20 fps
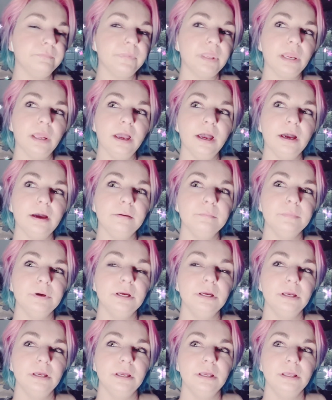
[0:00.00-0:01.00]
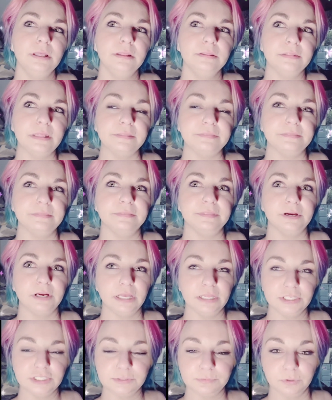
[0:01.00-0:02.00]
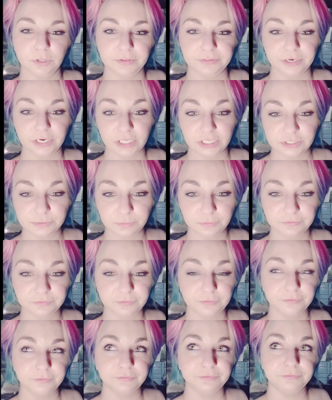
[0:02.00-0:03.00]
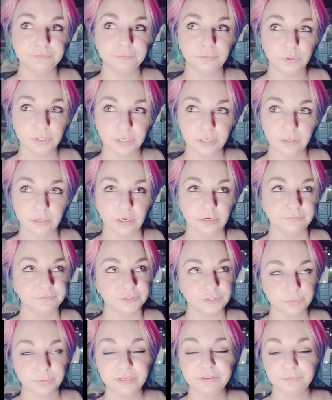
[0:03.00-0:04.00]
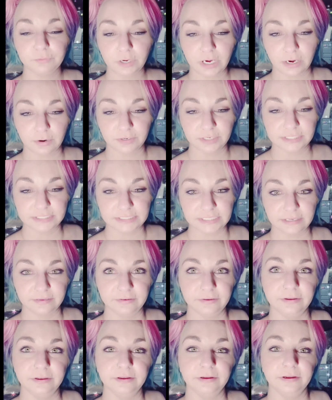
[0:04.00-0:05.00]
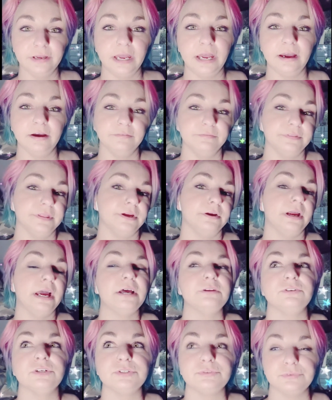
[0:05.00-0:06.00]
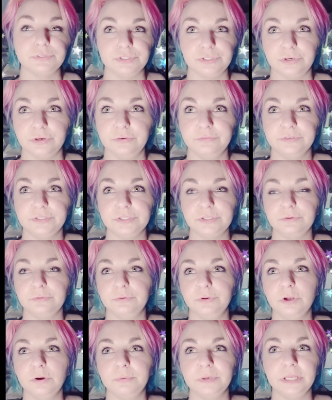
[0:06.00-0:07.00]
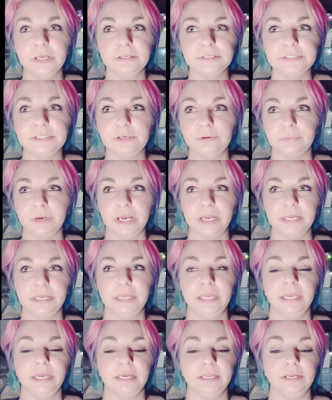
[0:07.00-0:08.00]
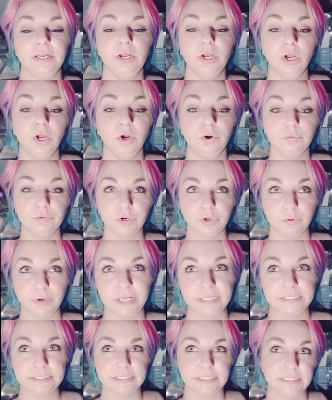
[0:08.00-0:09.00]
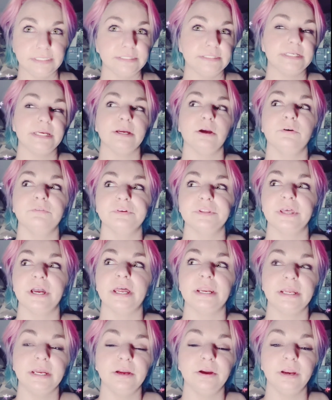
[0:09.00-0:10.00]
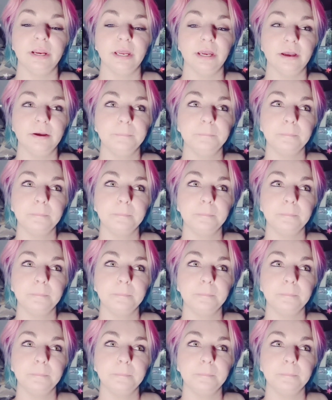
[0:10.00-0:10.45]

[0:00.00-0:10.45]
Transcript: that they're eligible, and they're eligible for 24 hours. They have their address reserved, so nobody else nearby can request and take over that area.